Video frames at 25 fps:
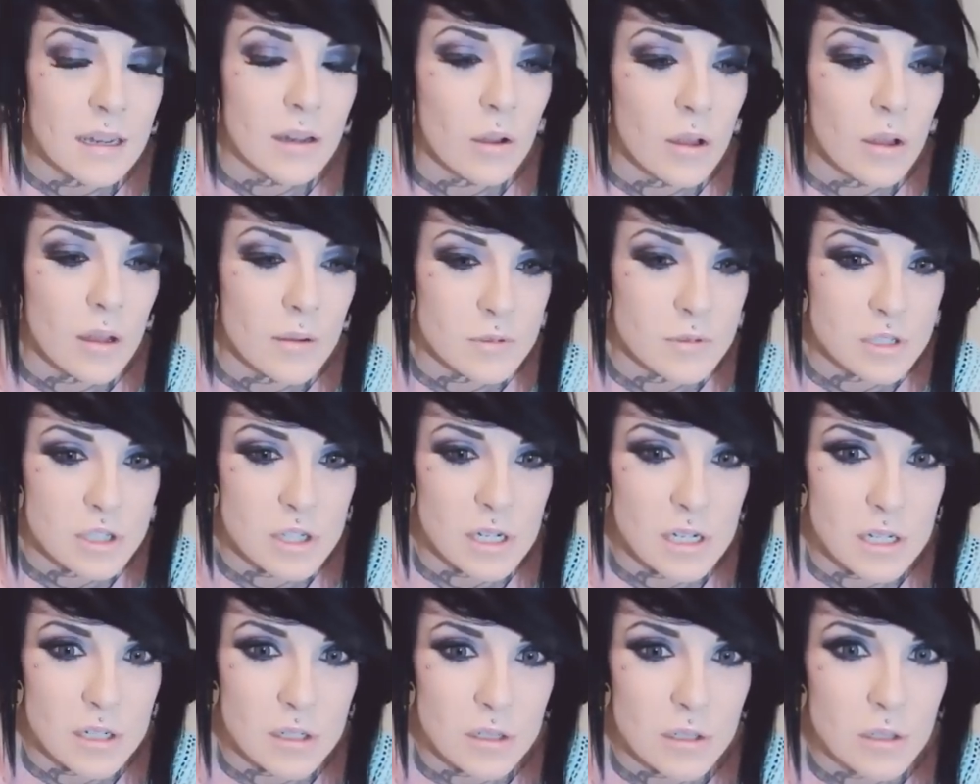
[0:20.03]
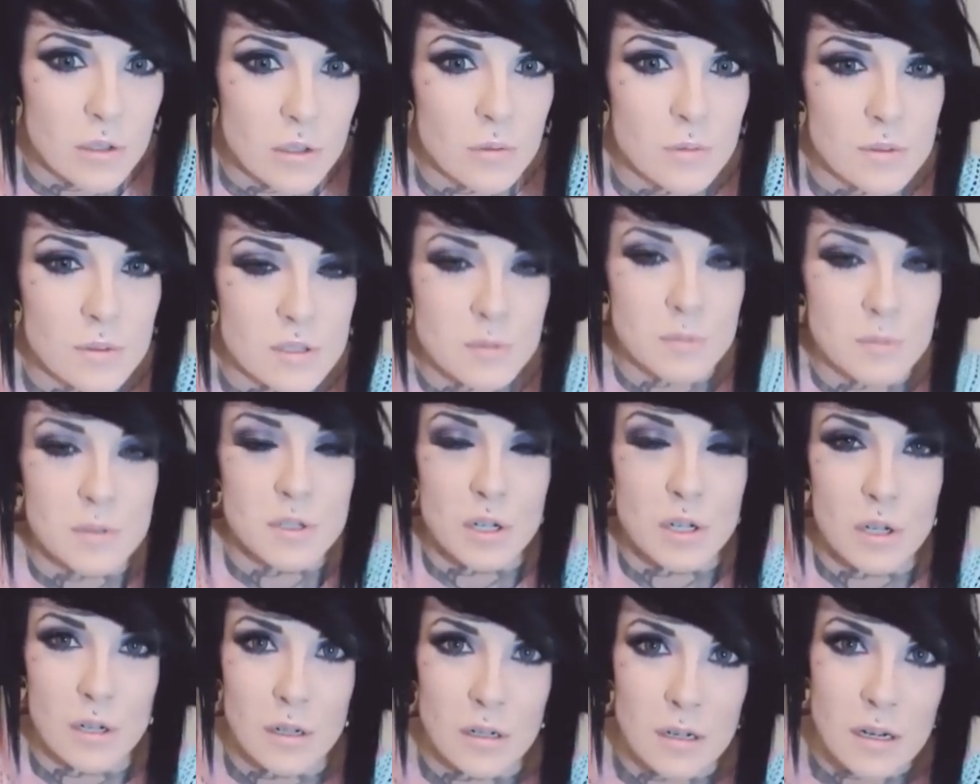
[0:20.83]
All I was trying to do was
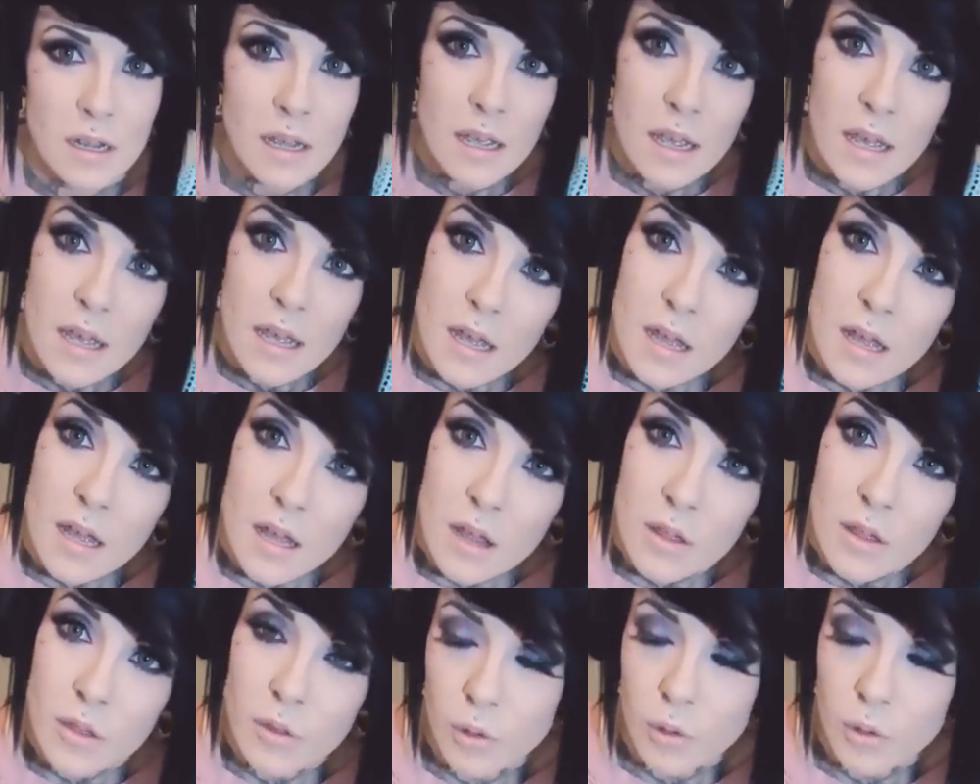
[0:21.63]
return the